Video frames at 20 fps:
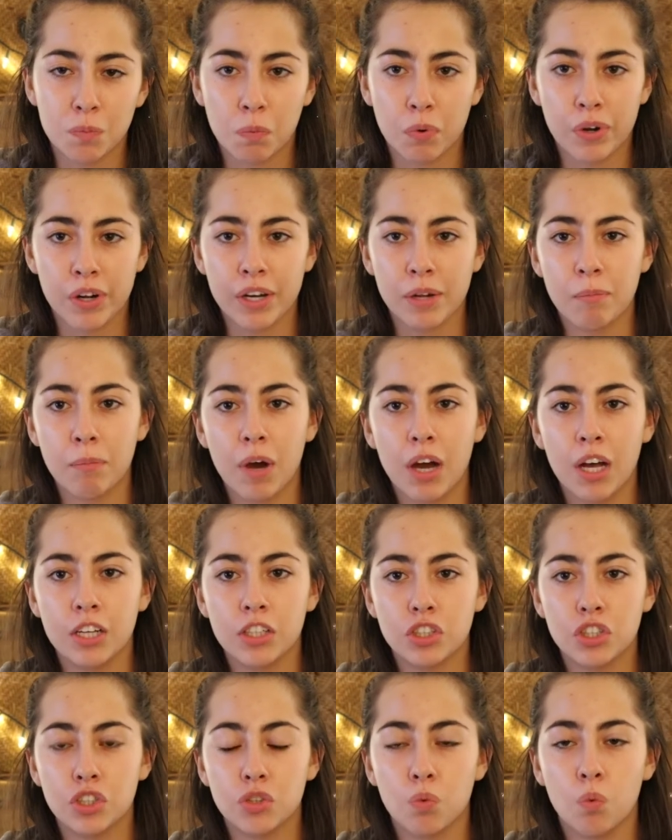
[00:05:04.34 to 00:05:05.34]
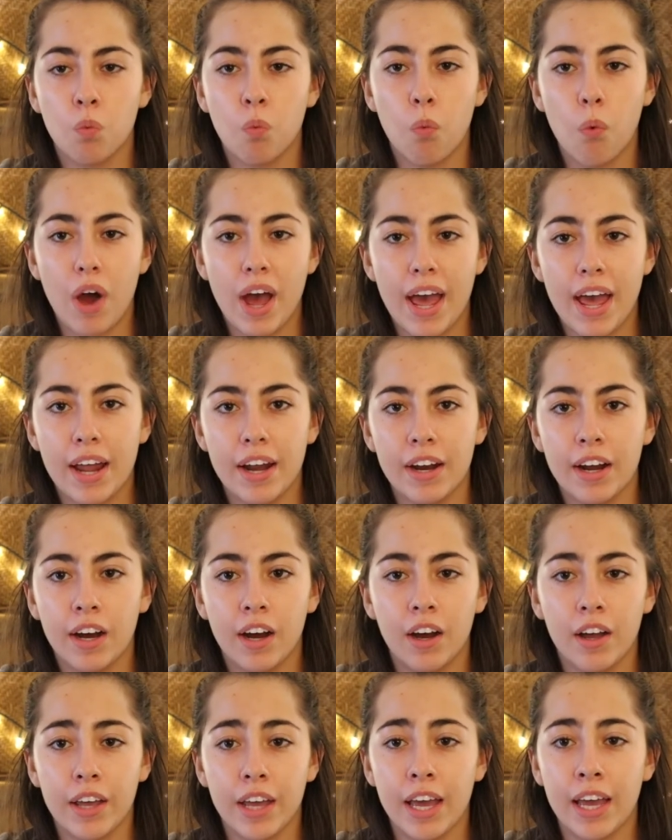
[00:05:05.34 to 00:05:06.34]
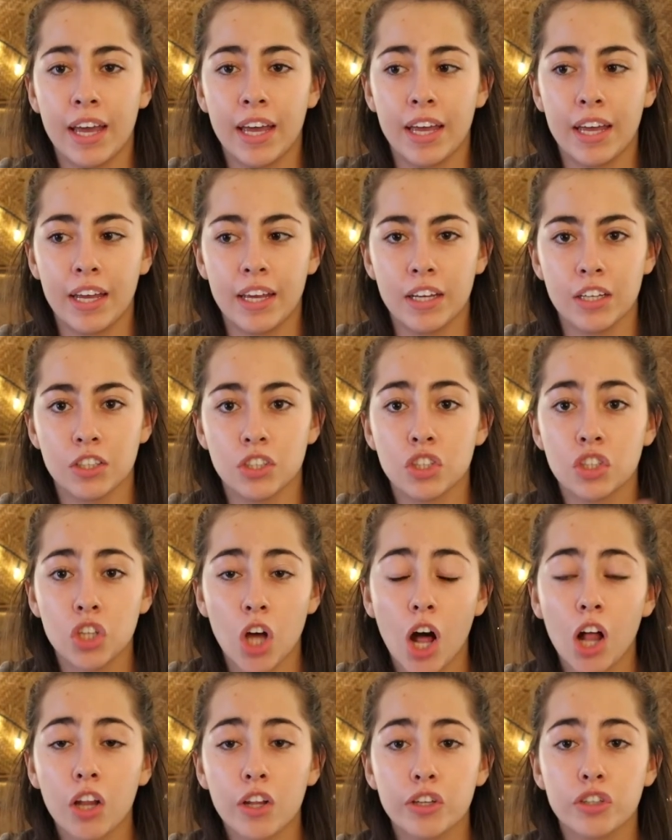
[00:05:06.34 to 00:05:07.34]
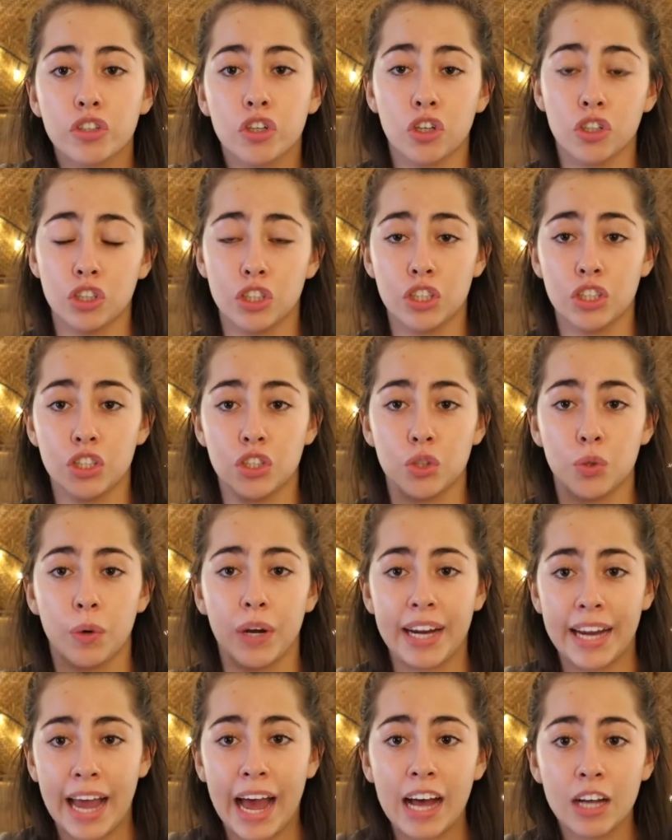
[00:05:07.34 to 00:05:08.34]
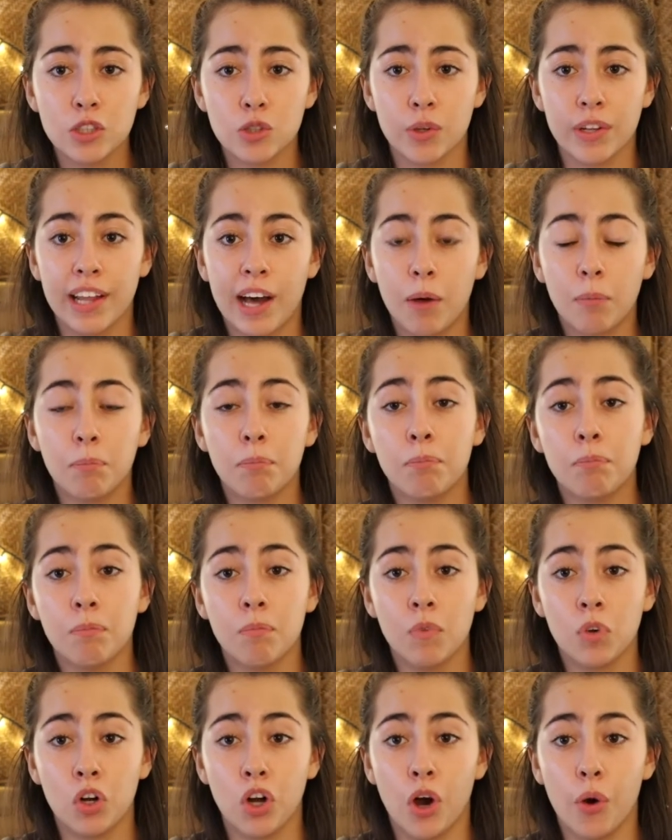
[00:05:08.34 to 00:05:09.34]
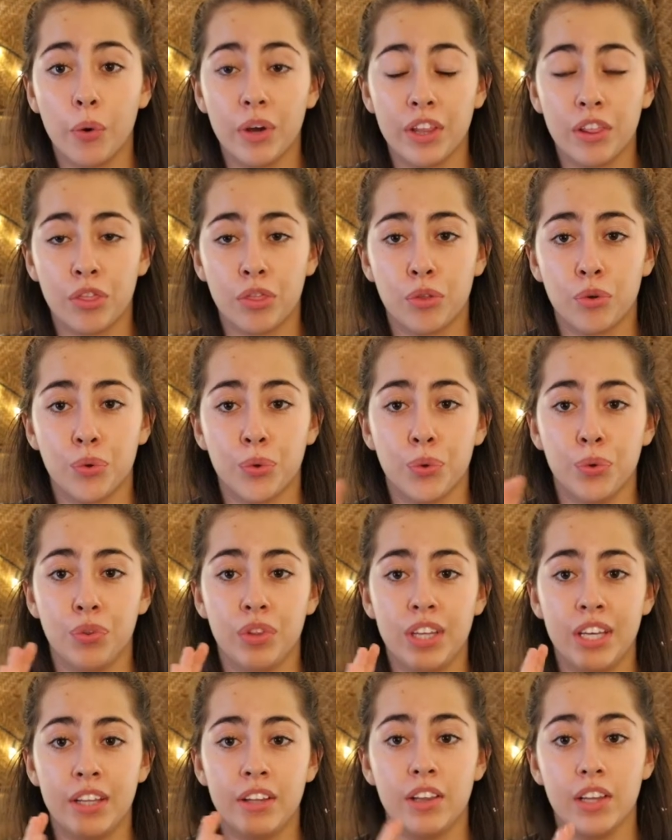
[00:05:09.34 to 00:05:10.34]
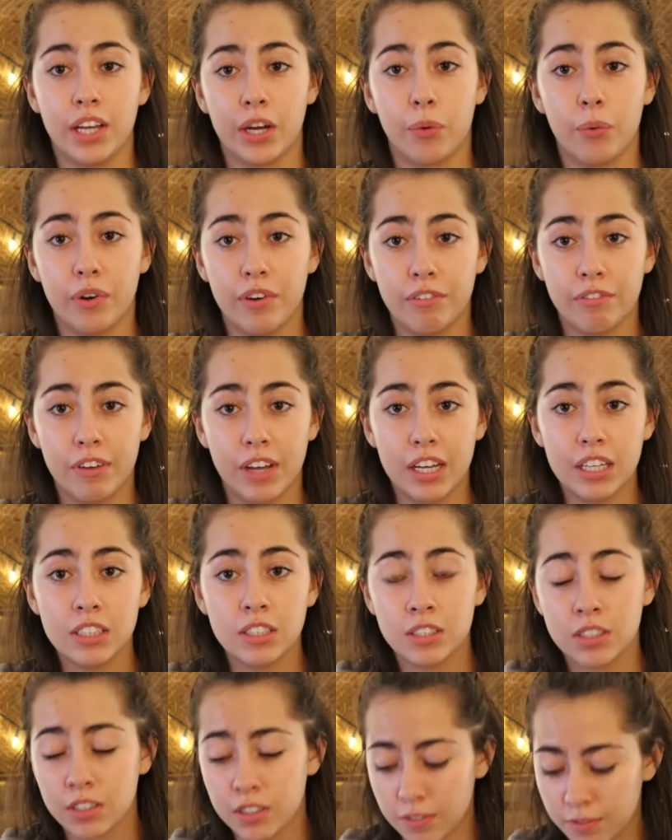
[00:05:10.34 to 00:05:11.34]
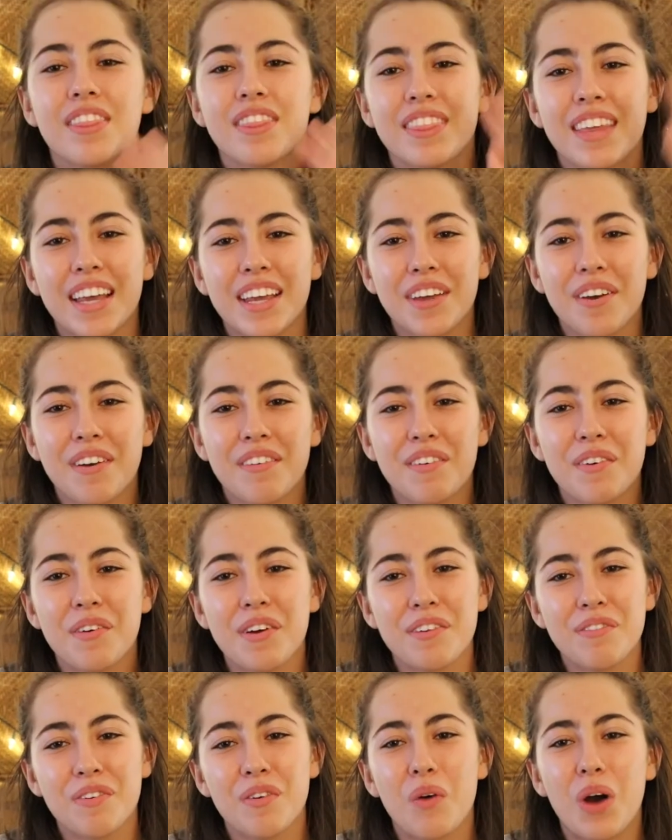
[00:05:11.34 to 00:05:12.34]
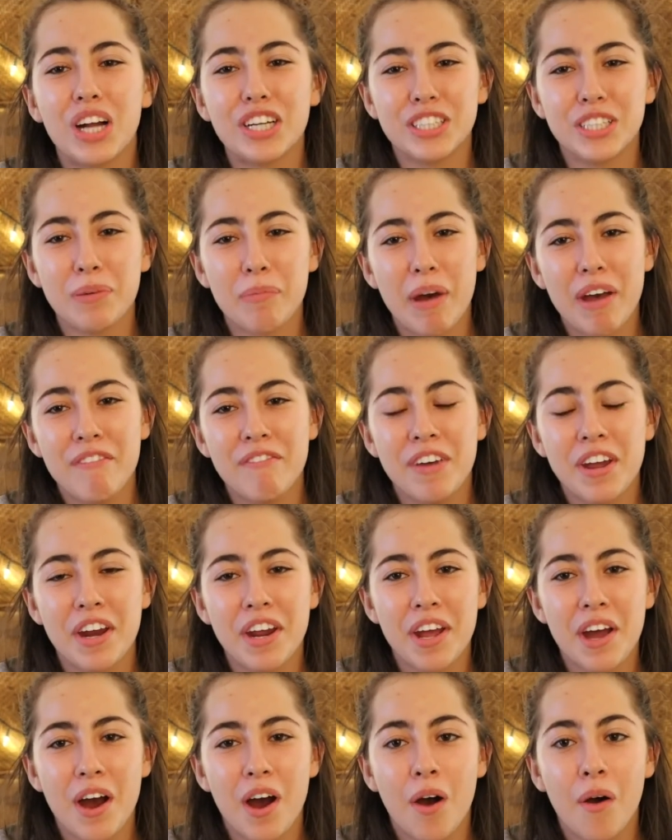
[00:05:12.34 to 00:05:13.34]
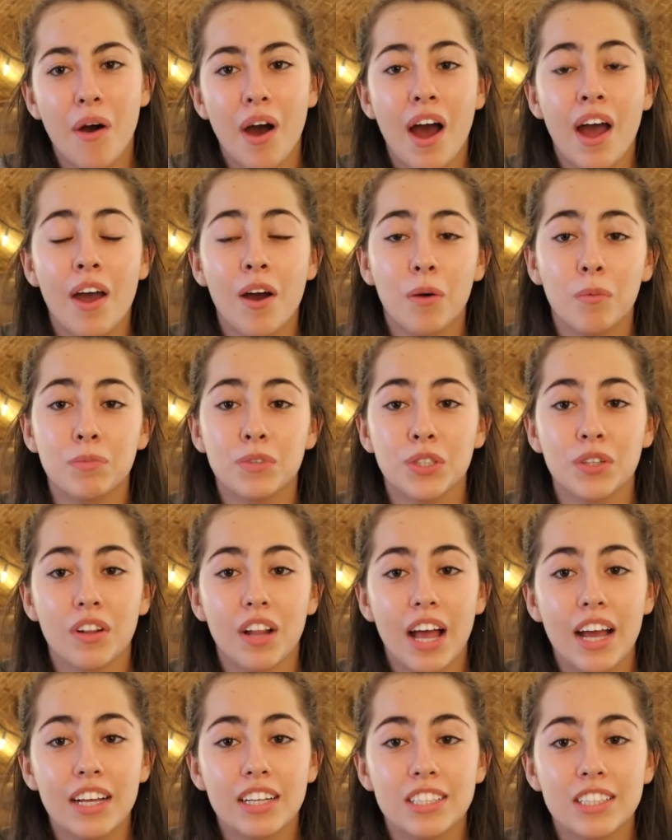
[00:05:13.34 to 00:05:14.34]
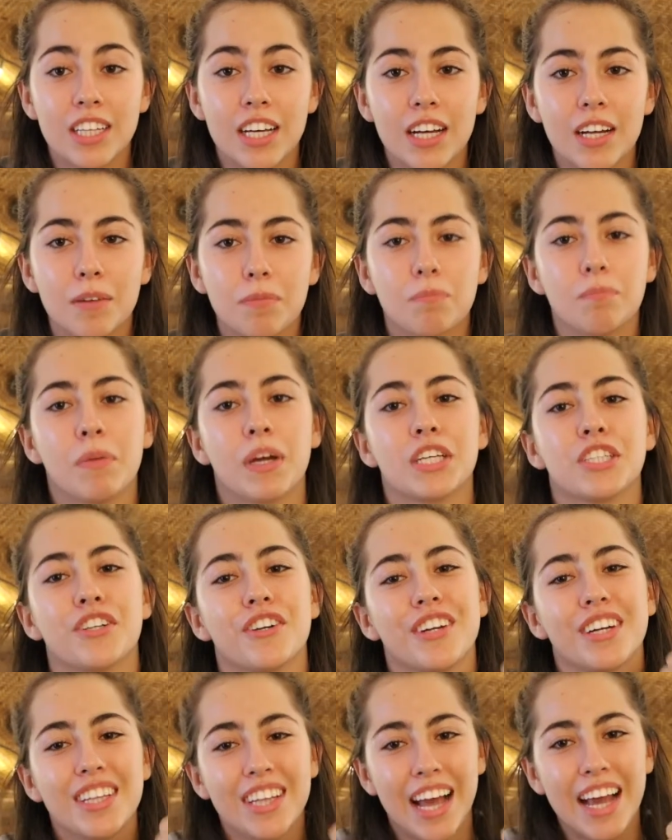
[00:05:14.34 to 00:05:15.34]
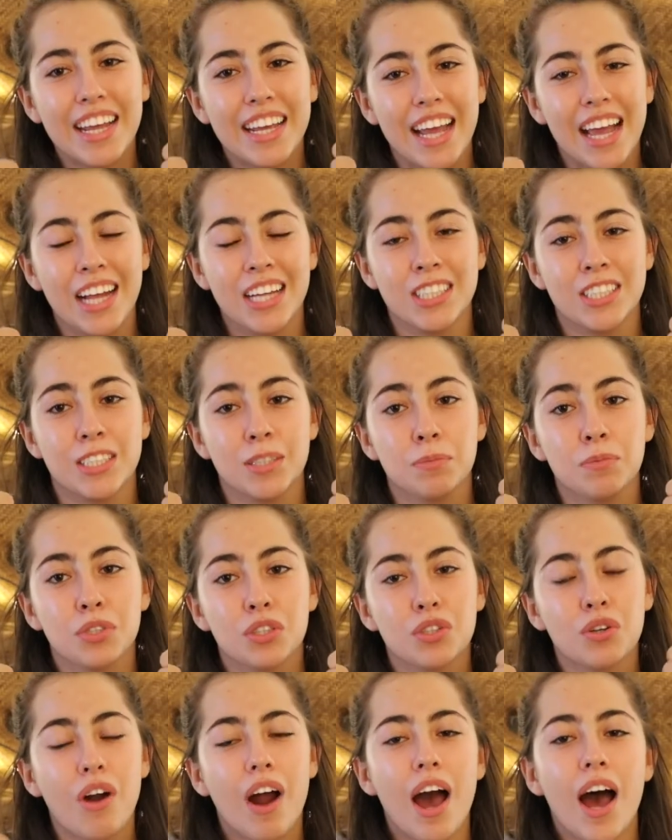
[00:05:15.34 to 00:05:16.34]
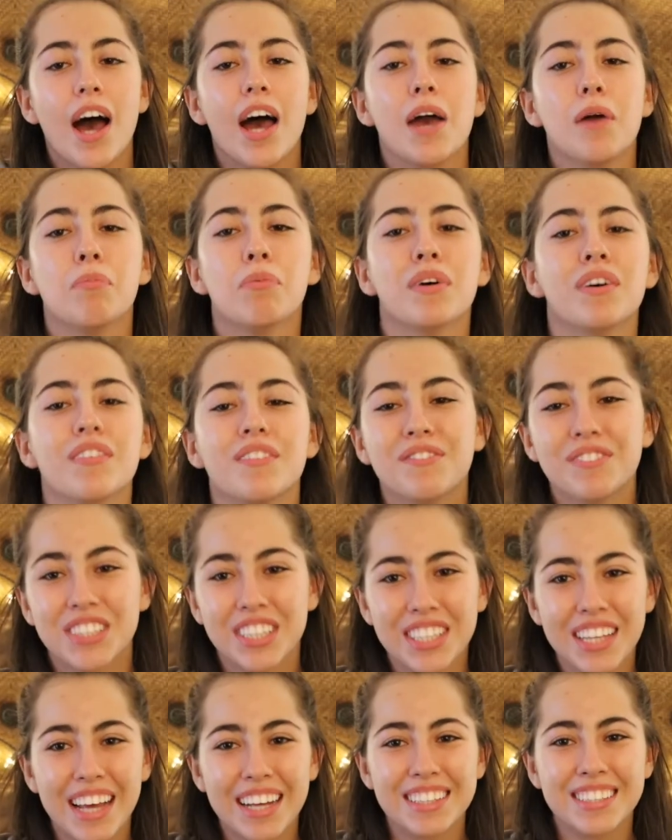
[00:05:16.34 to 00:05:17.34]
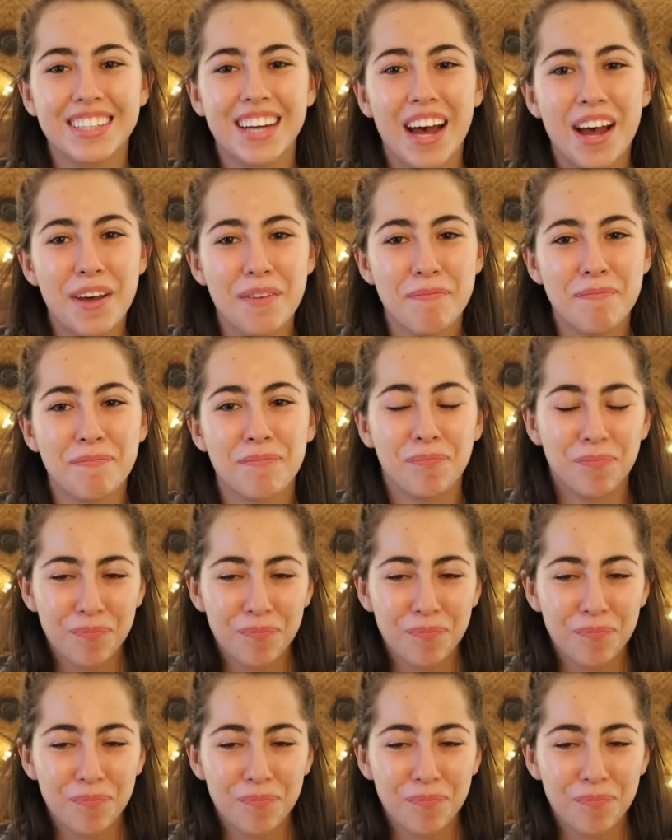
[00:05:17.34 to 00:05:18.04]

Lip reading: pretty much when a solid turns into a gas without going through the liquid phase. Thank you everyone for watching my video. I hope you liked it. Make sure to like and subscribe. Till next time.